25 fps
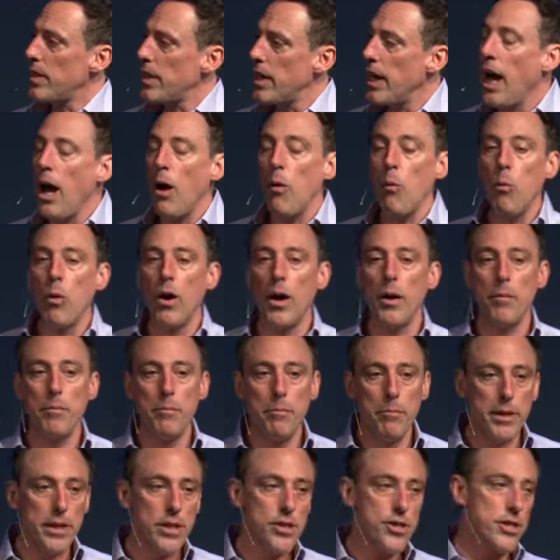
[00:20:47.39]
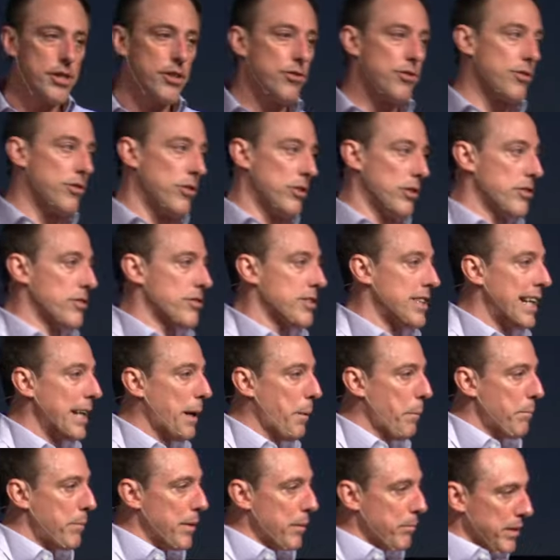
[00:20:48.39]
at what missions looks
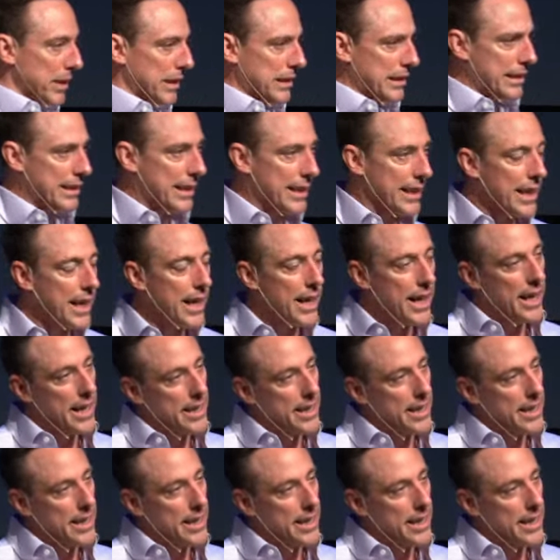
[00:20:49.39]
like biblically, like,